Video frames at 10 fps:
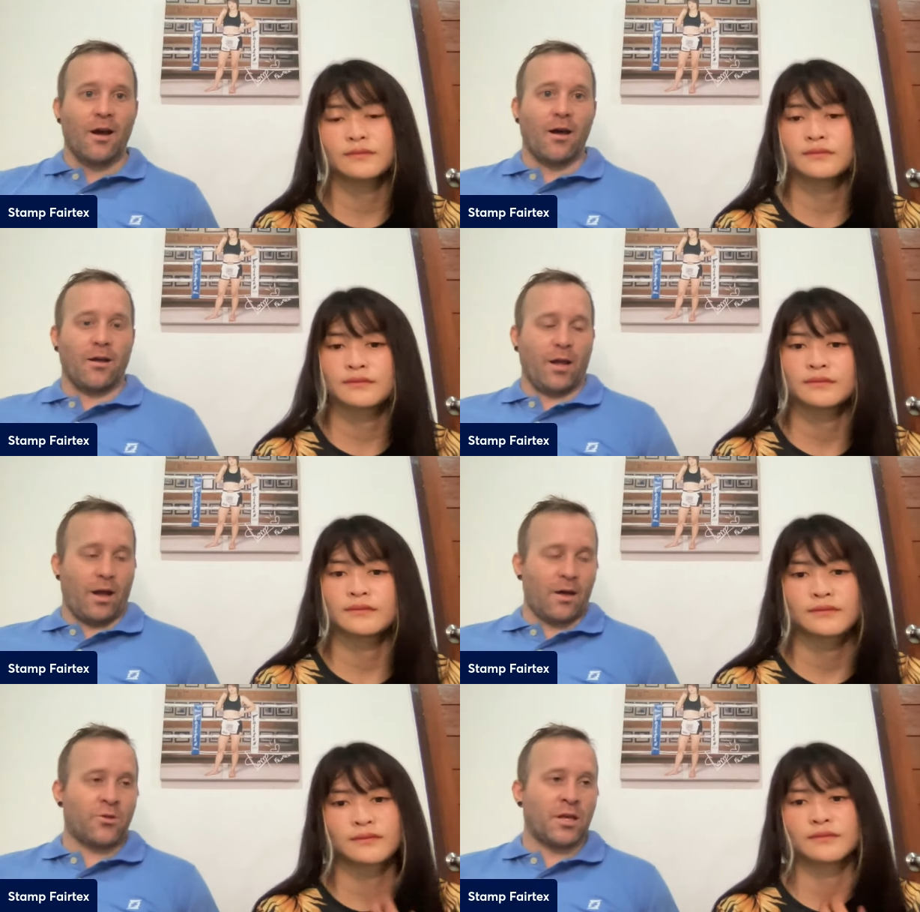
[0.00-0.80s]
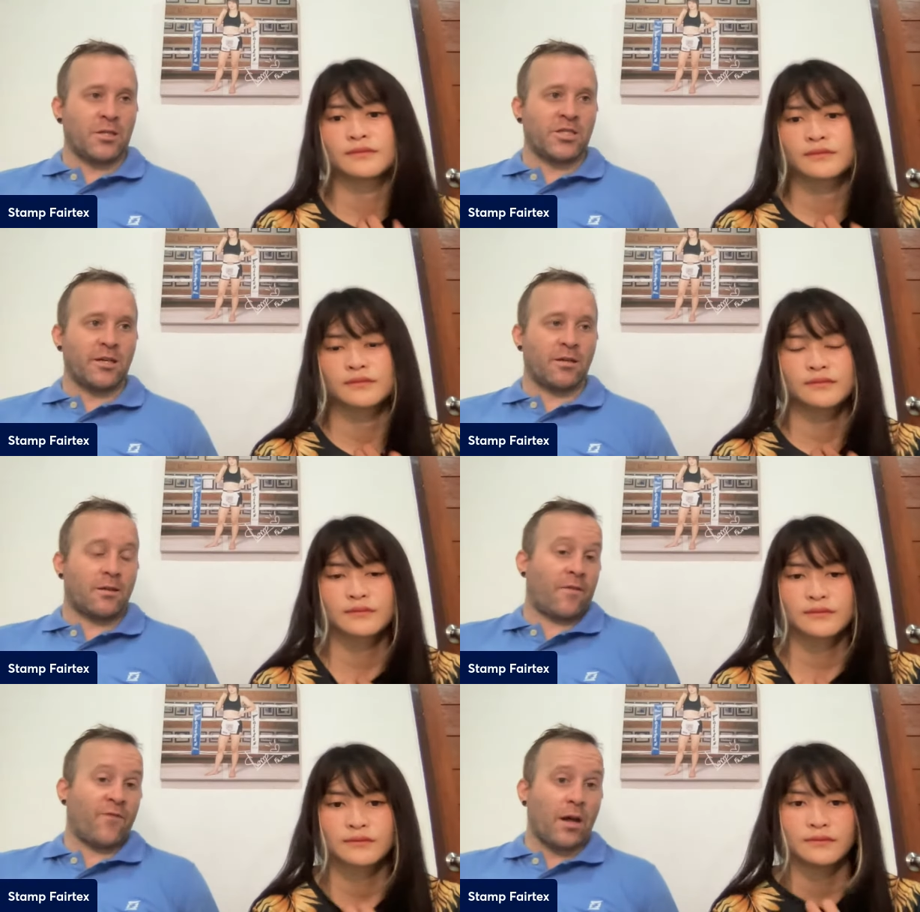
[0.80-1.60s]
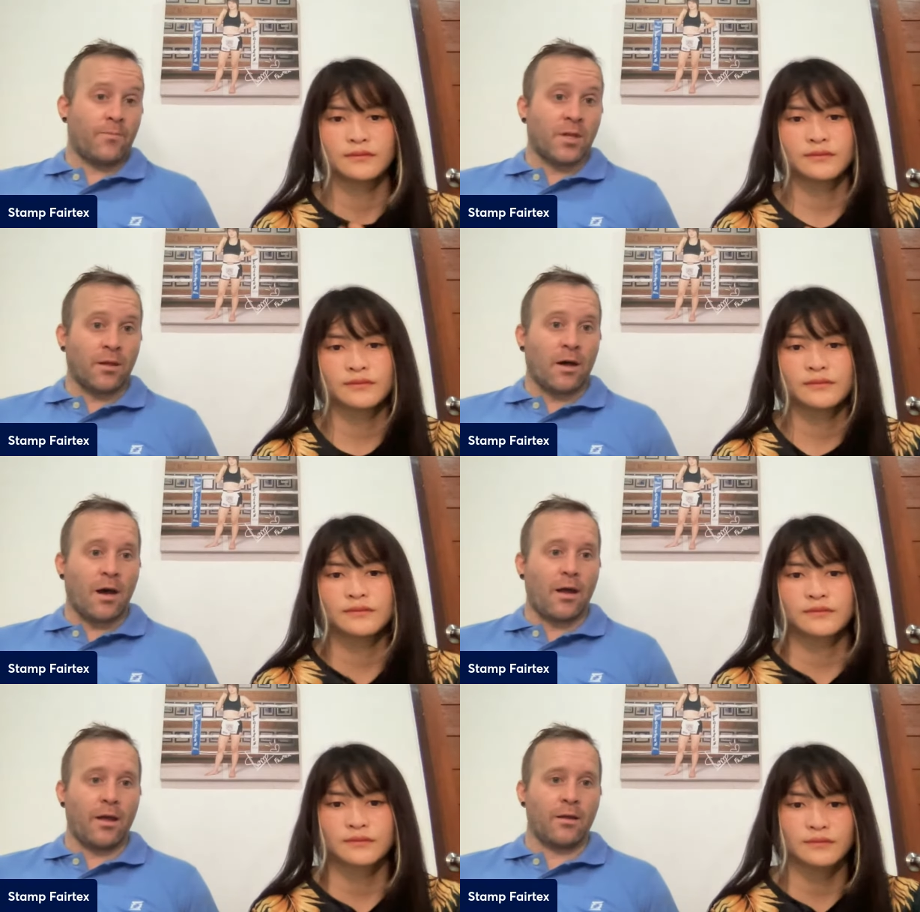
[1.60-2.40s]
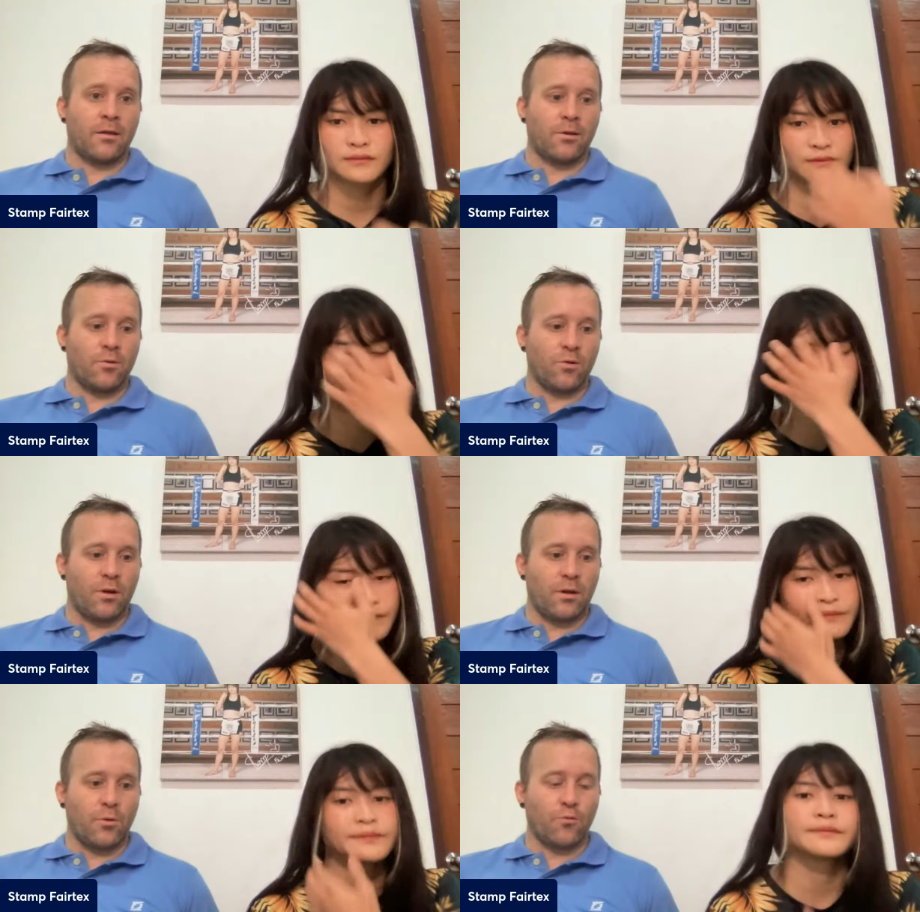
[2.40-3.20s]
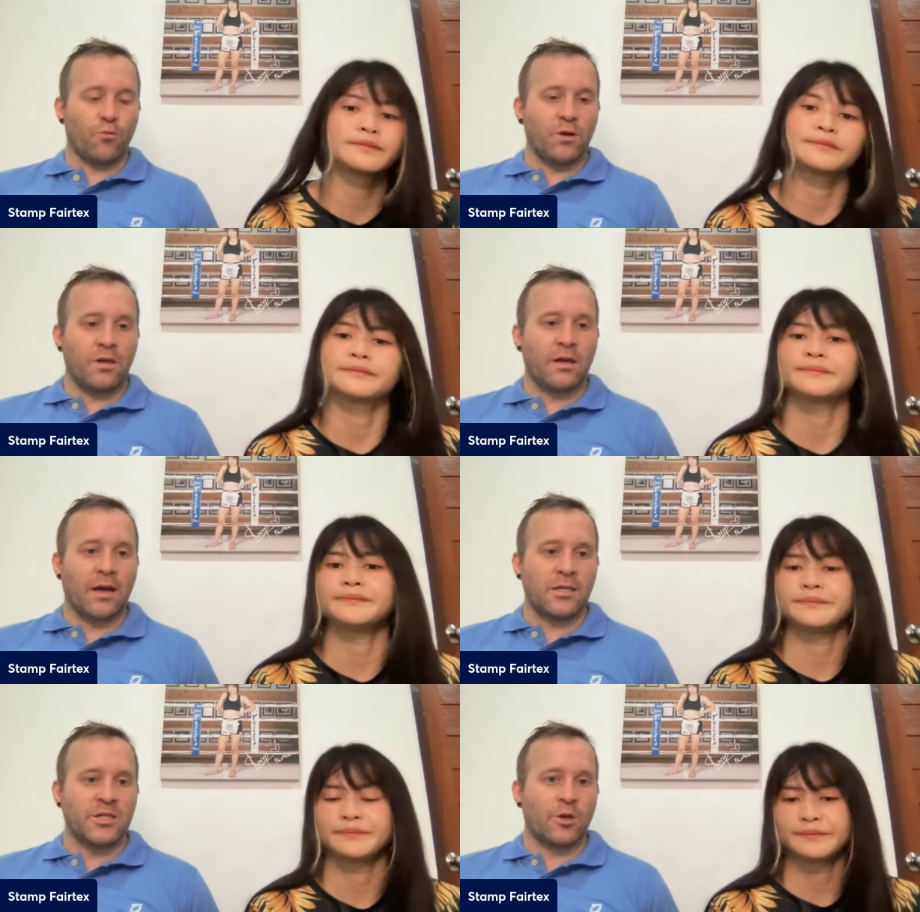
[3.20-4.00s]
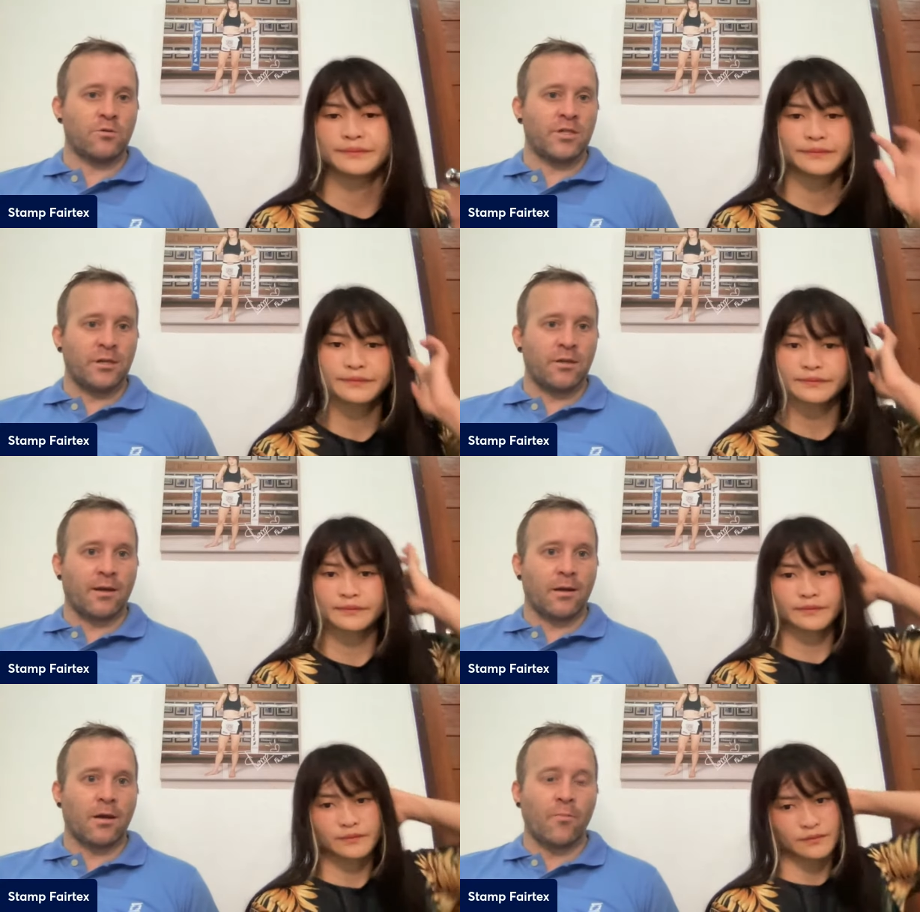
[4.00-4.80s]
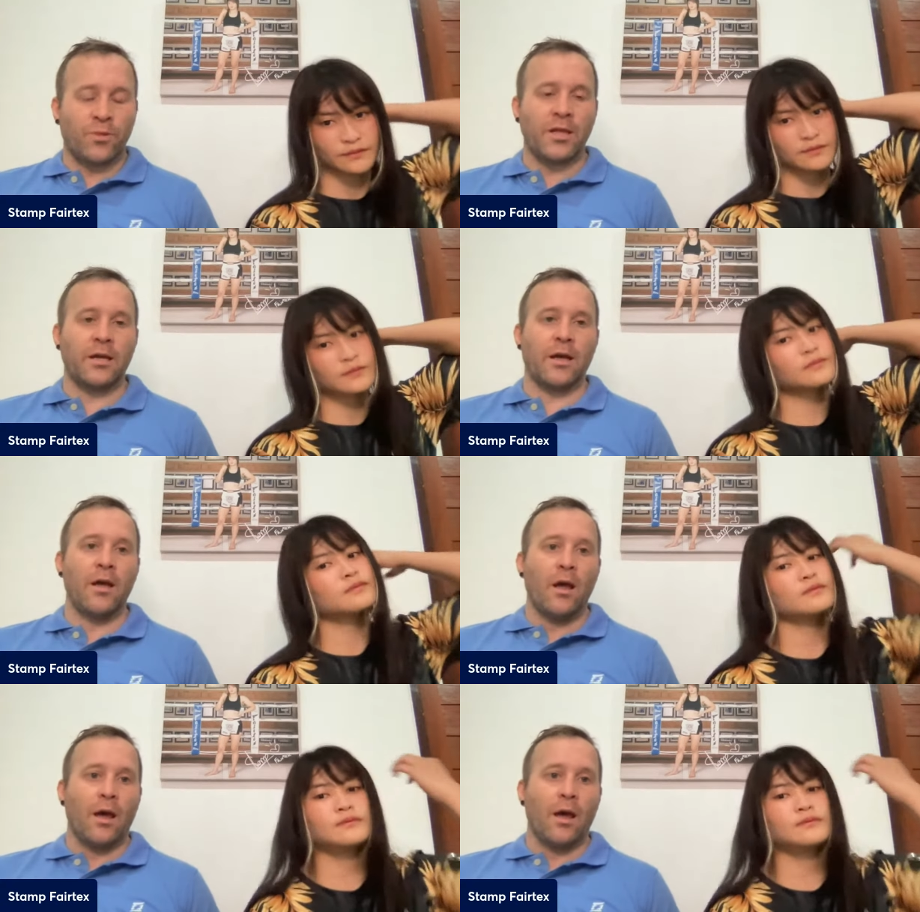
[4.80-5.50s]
Speaker 1: Uh, I think she's developed a lot and really has shown she's a complete